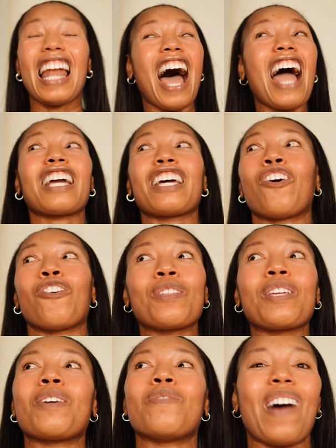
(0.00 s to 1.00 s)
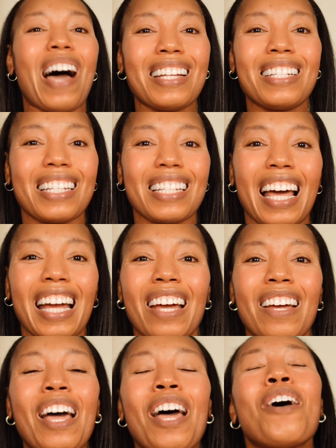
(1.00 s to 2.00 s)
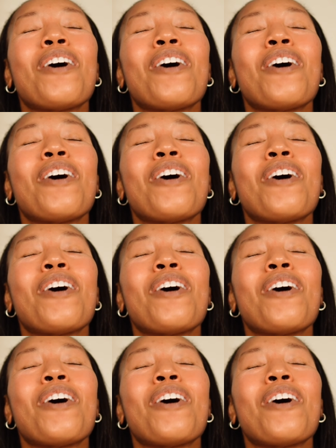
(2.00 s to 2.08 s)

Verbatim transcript: I can only imagine like it,